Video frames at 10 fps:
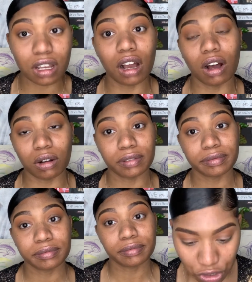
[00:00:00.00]
Oh,
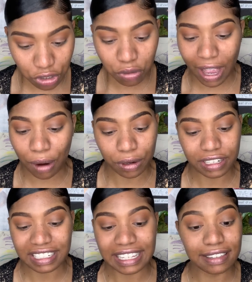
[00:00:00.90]
2 hours
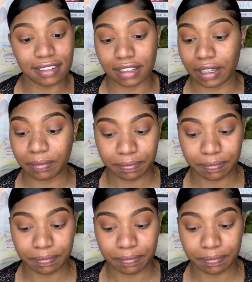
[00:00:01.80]
easily.